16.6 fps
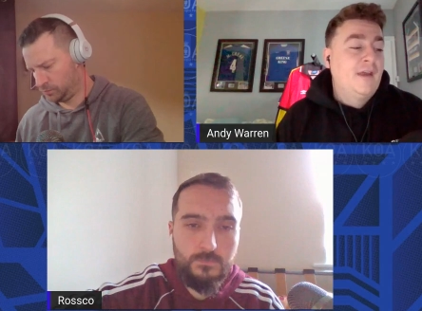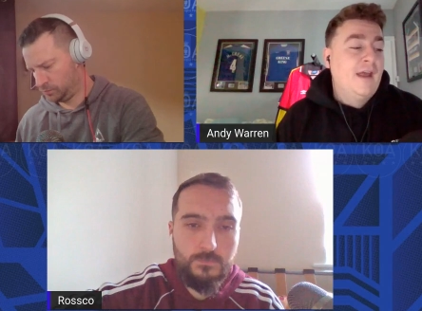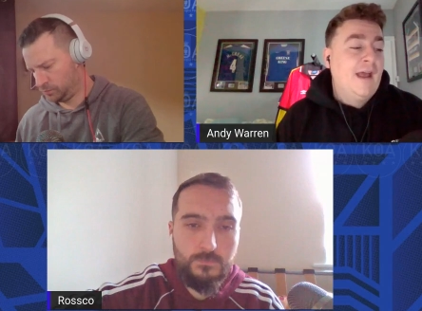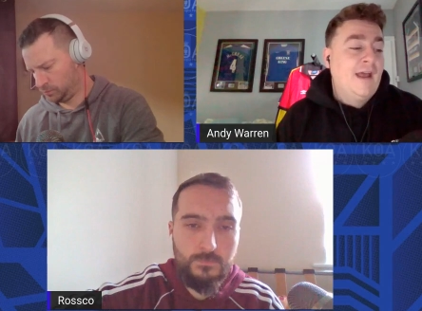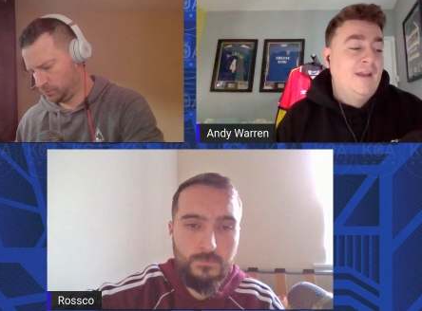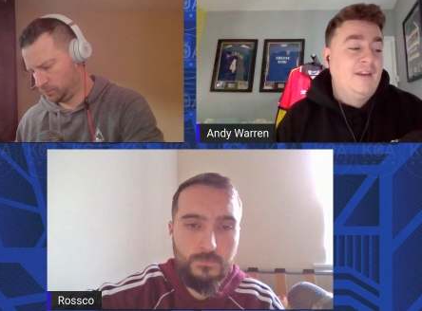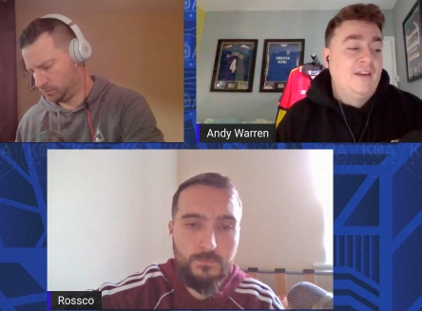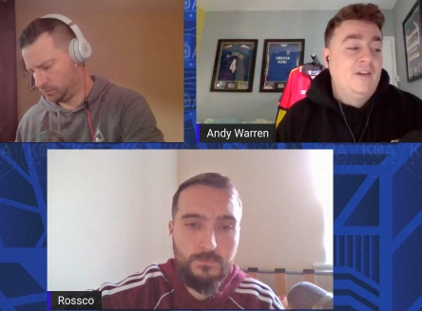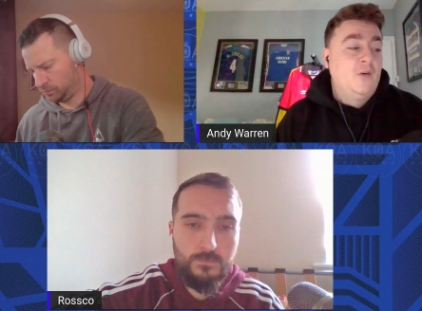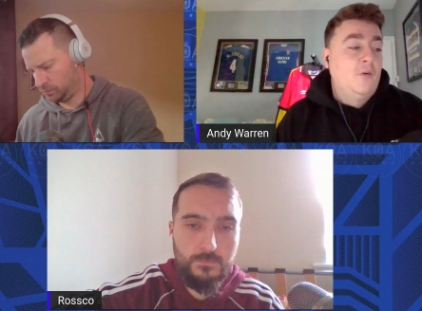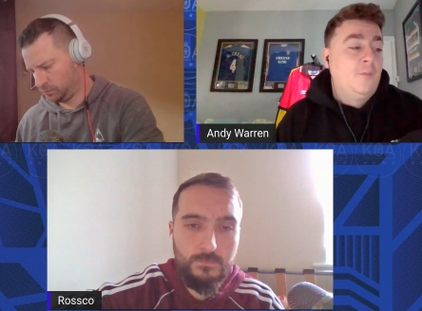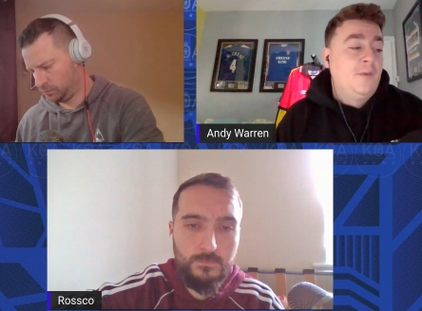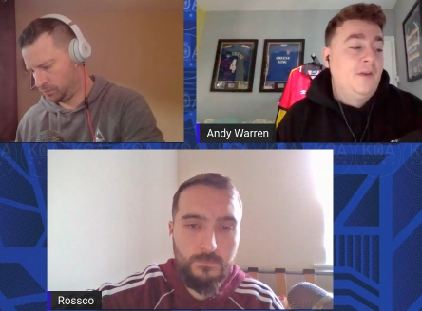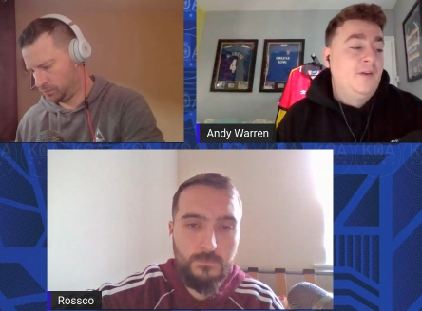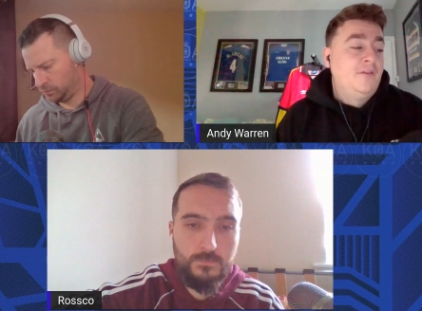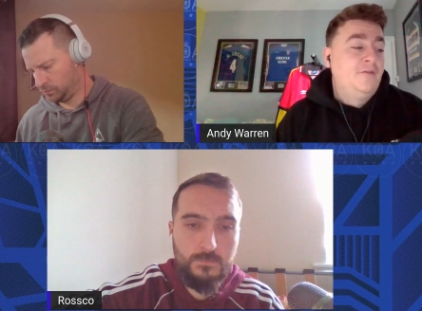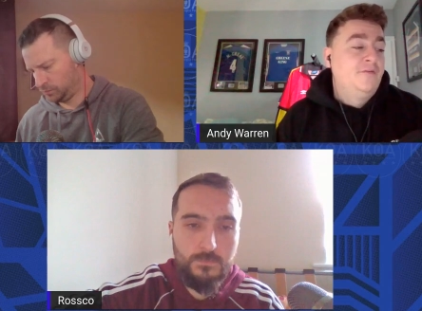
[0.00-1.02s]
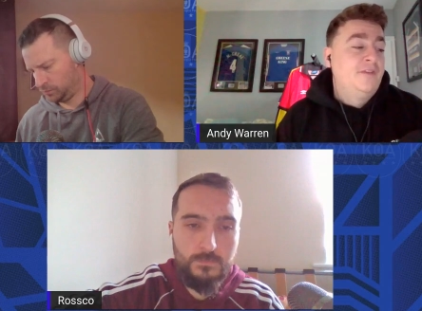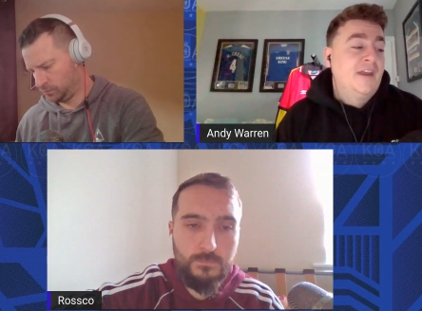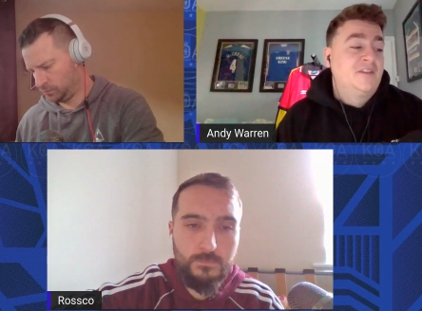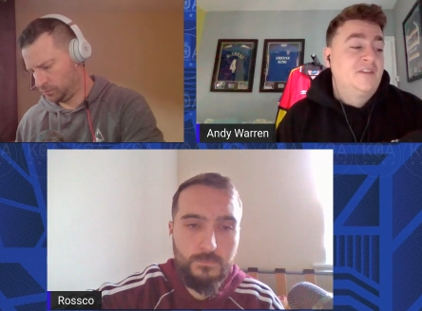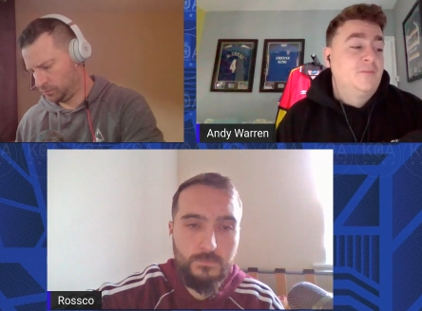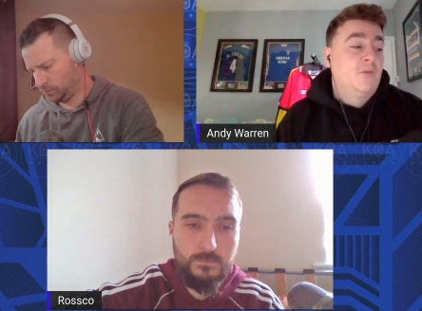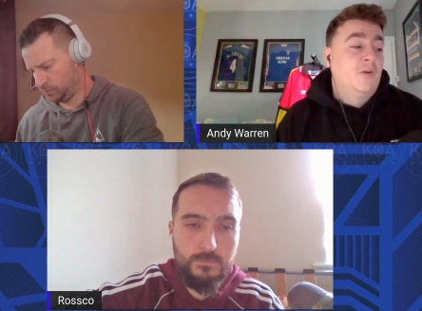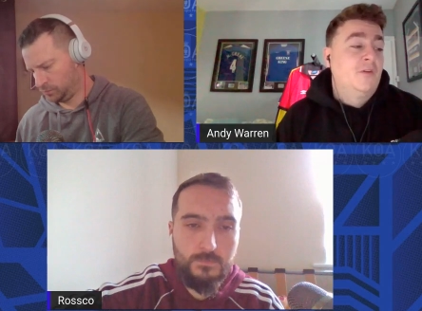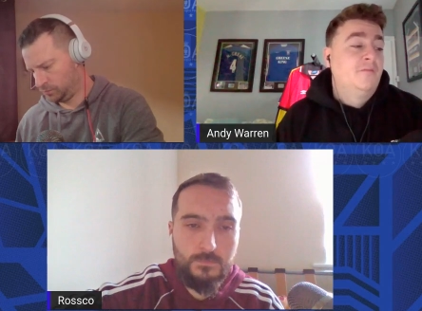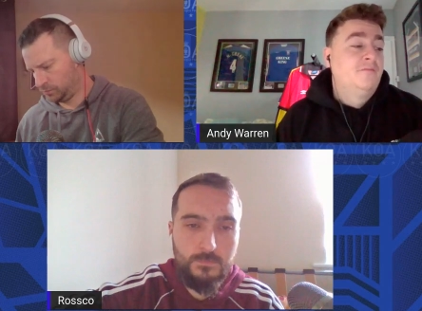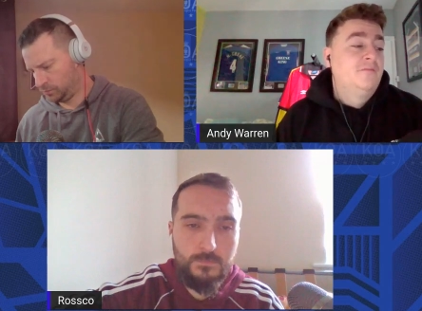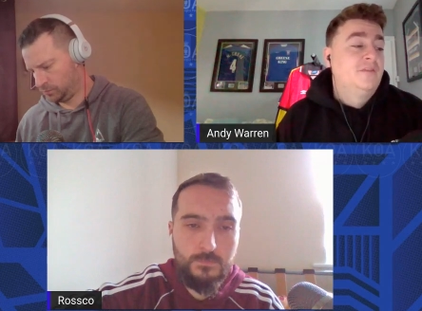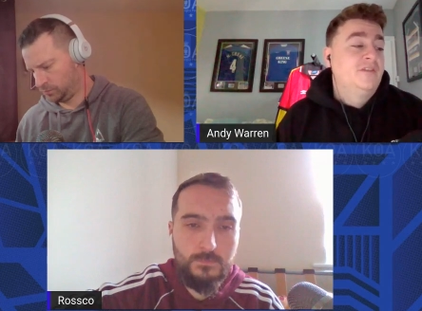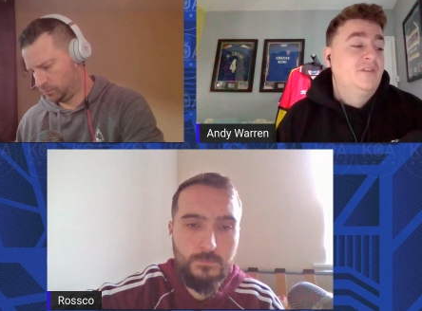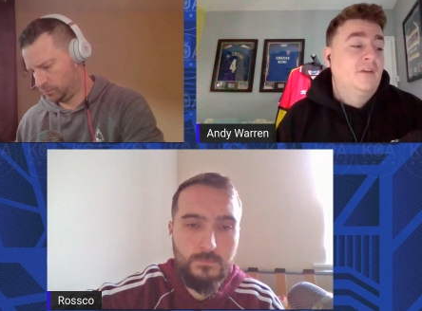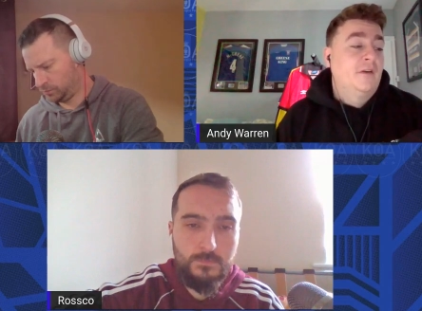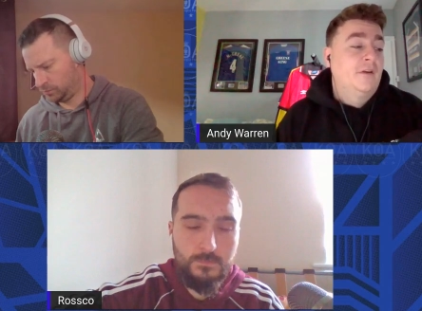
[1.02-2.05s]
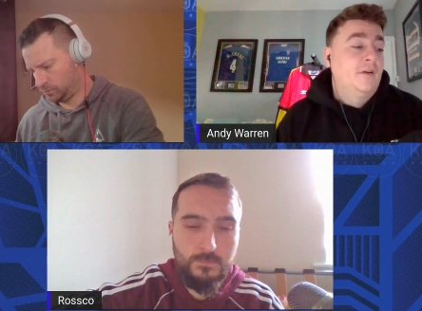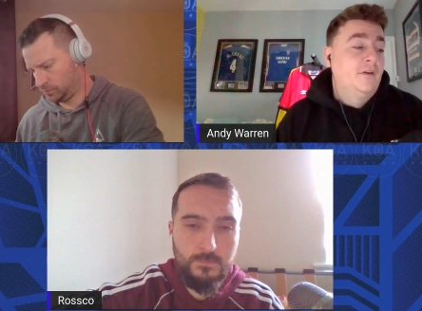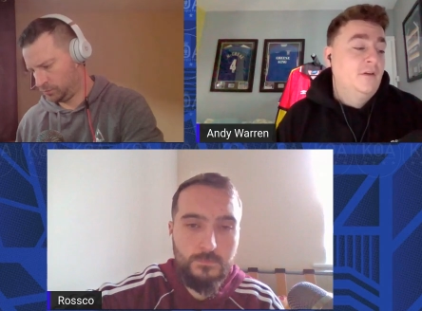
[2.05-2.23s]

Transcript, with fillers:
Speaker 1: it not been desperate. So